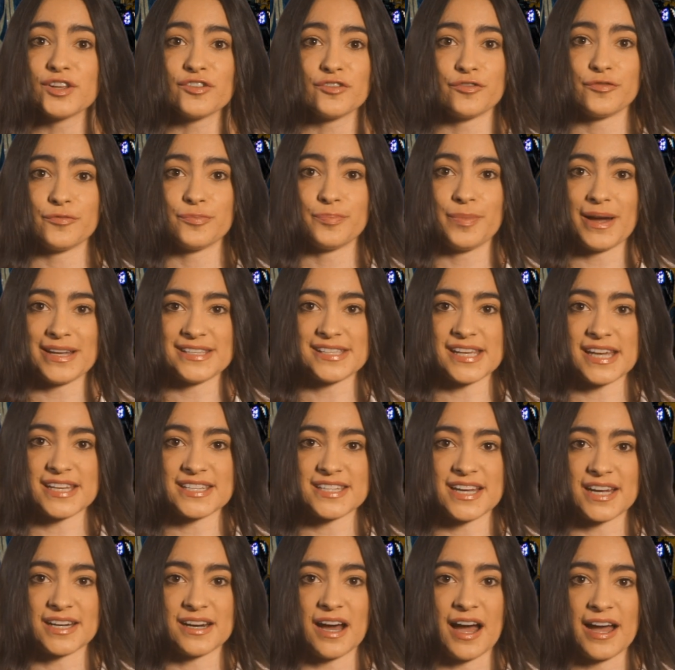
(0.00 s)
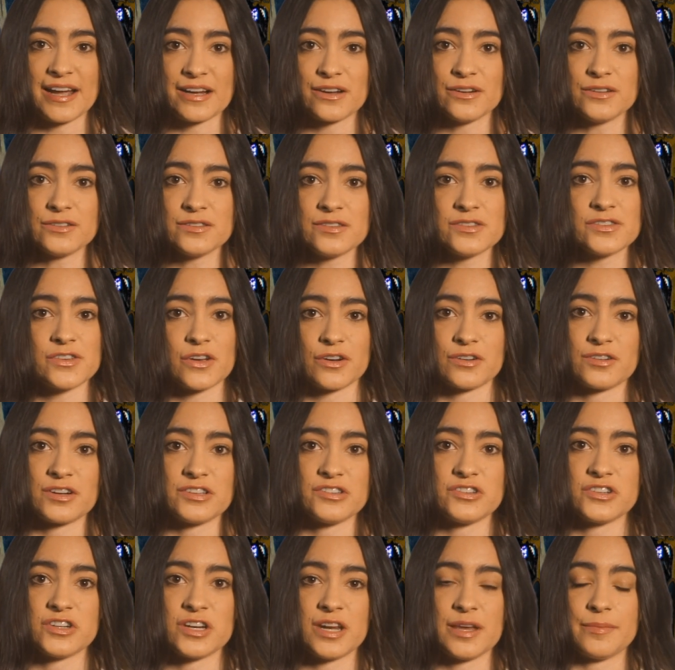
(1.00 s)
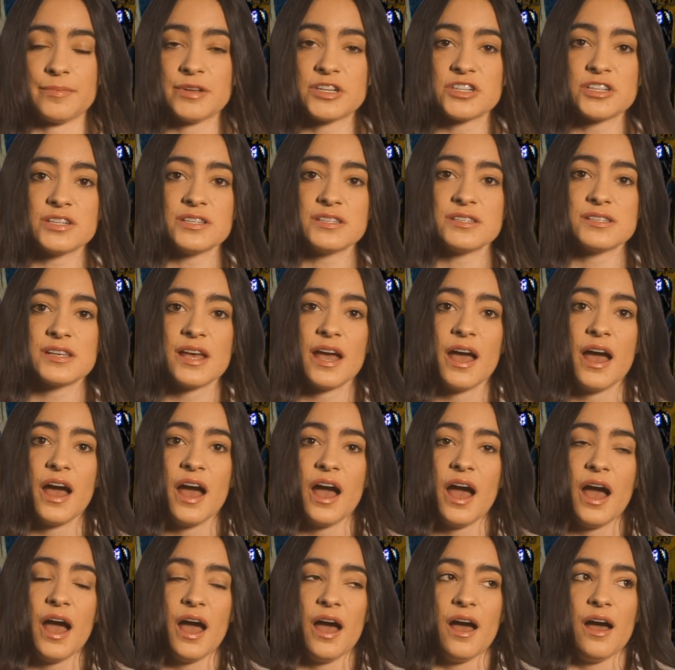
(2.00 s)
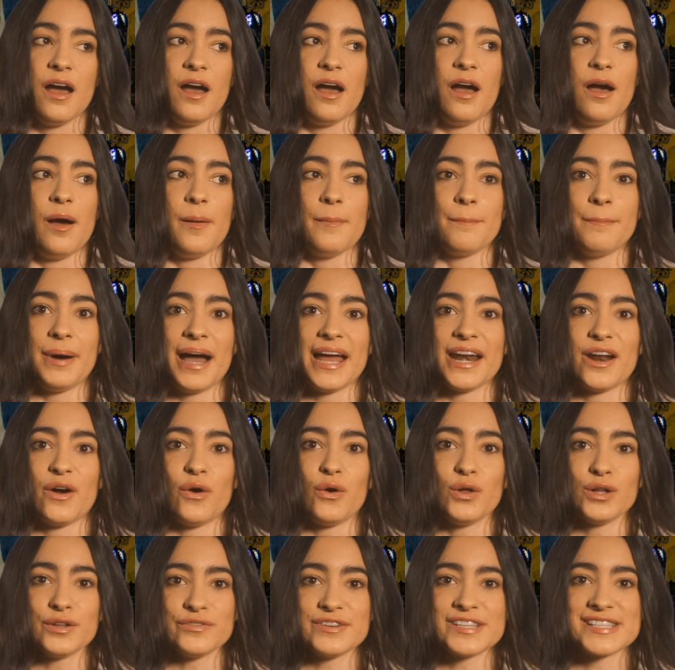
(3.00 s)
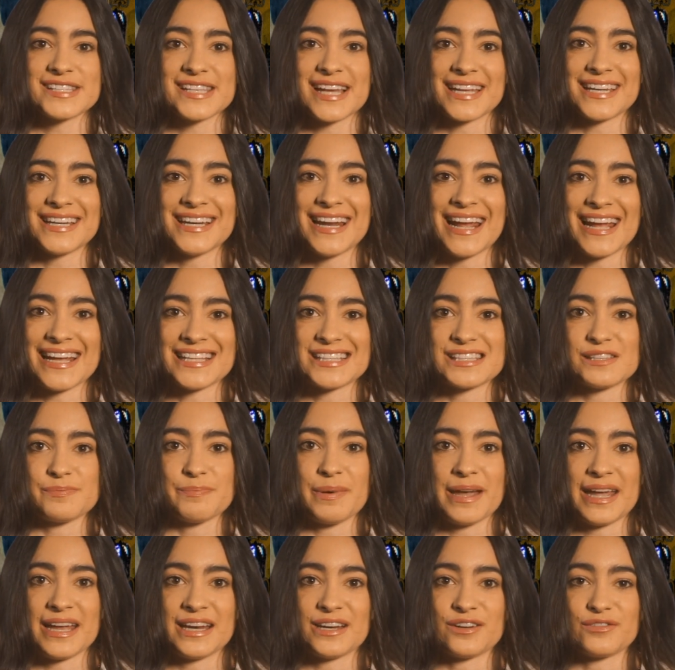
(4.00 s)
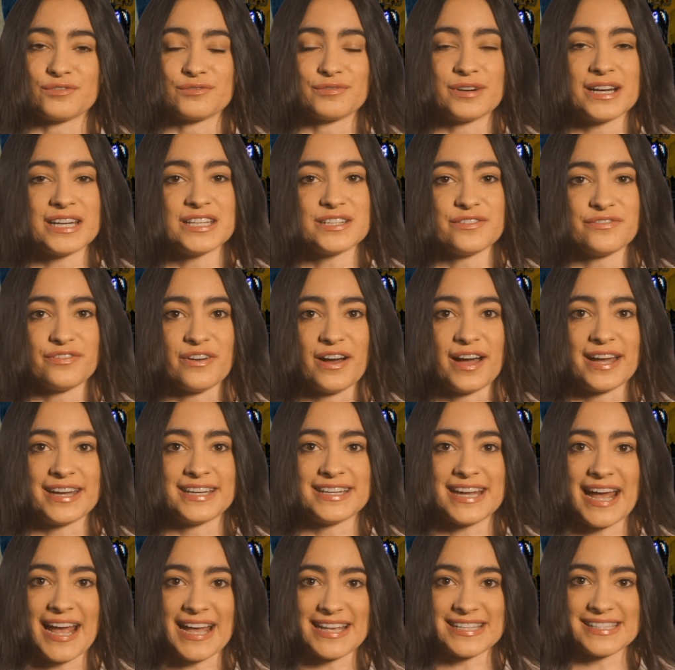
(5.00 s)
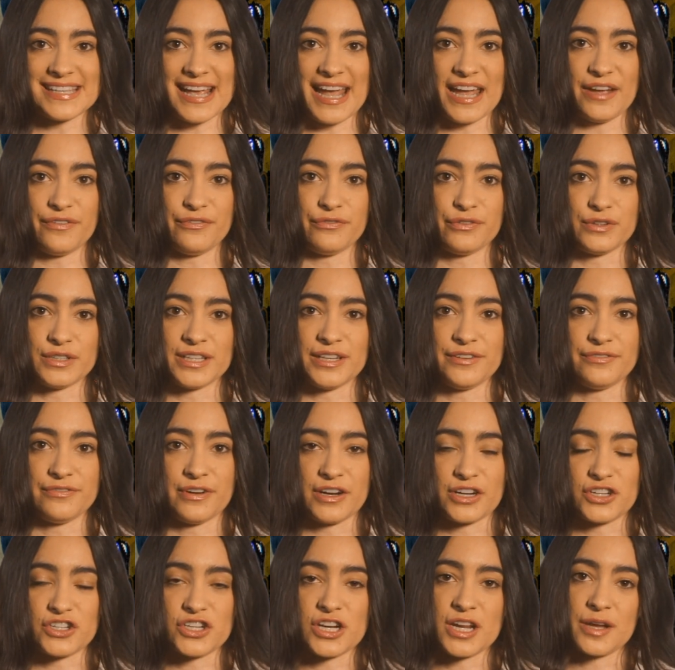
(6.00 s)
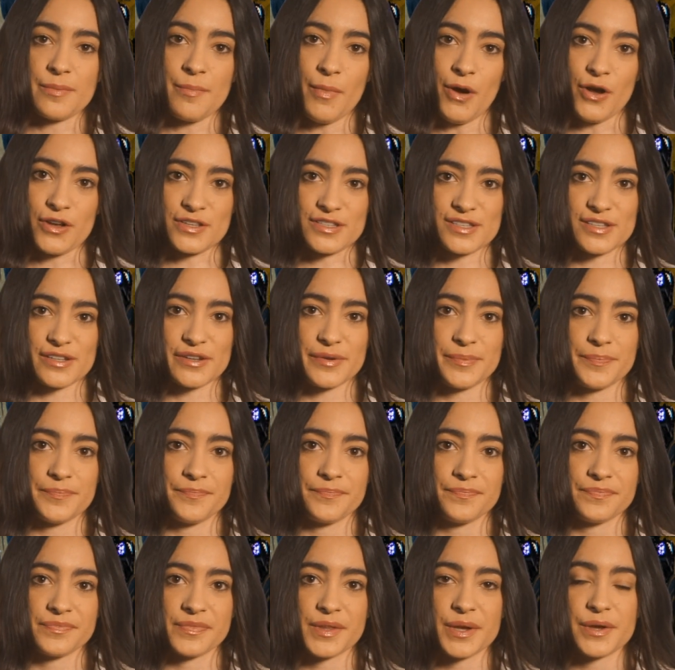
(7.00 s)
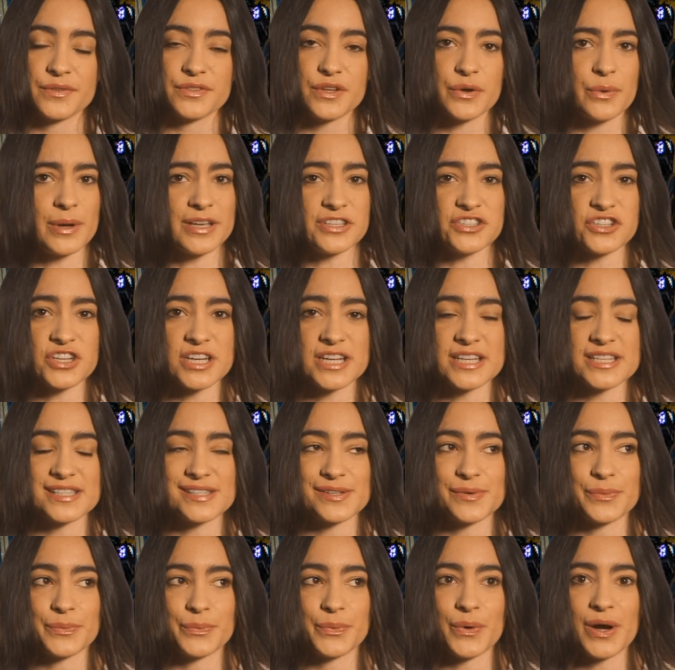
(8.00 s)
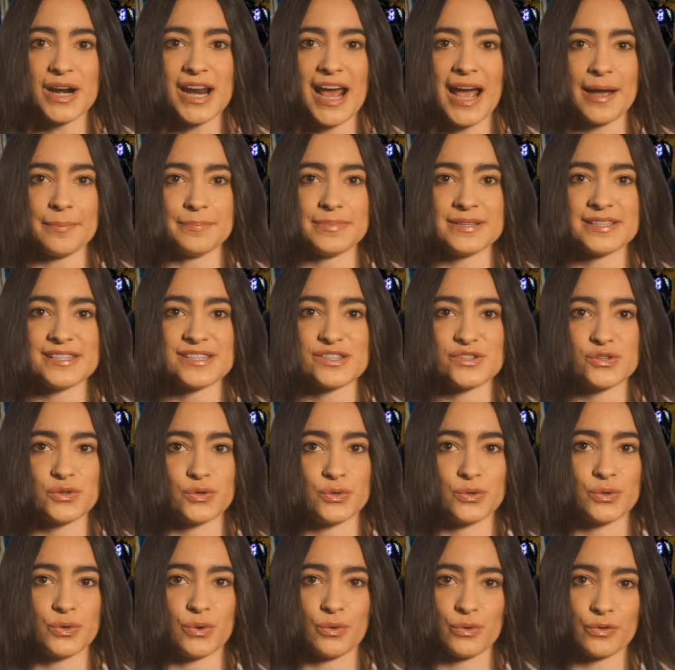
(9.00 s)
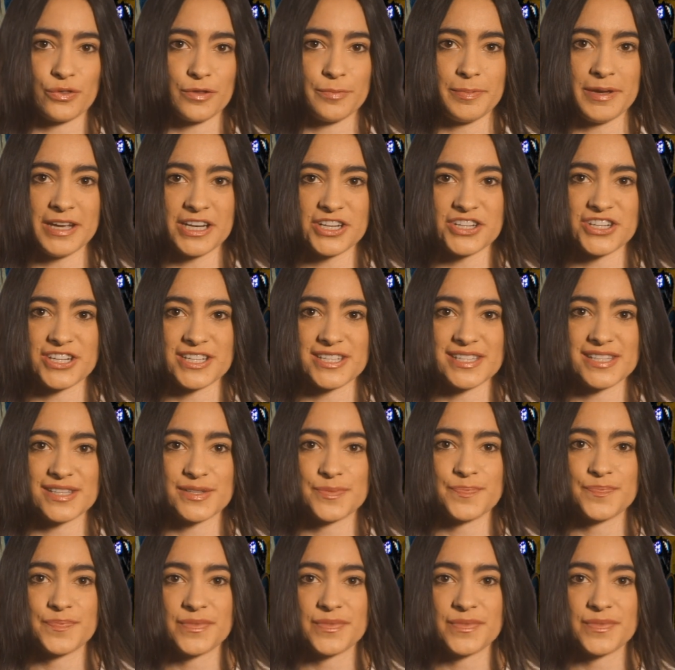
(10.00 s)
of Byzantine icons, so Christian images, but all of a sudden it's been redefined as a fully functioning mosque. The question is, what happens to all the pictures?